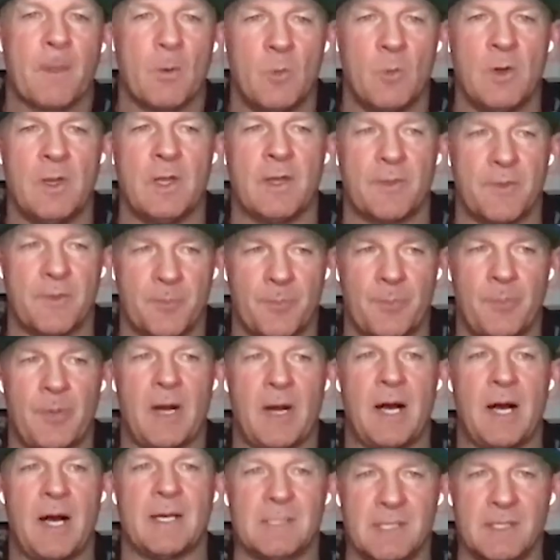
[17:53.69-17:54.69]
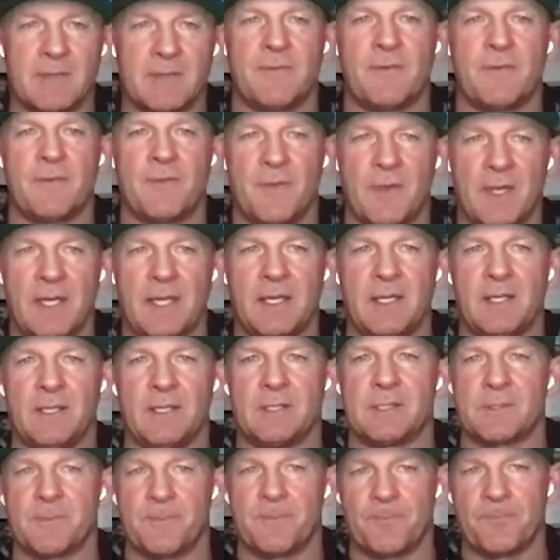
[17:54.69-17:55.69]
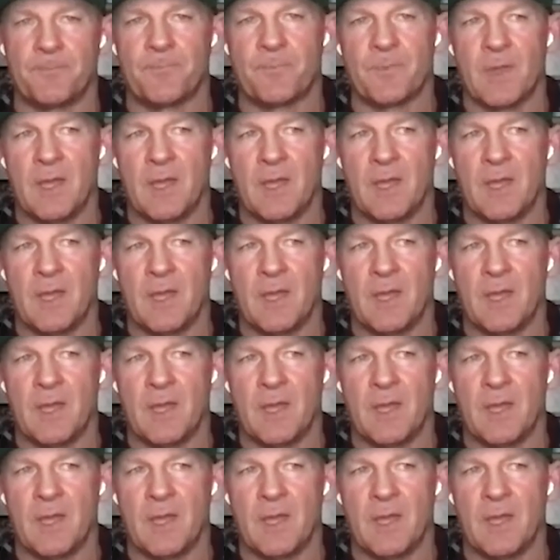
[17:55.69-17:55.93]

with positive things,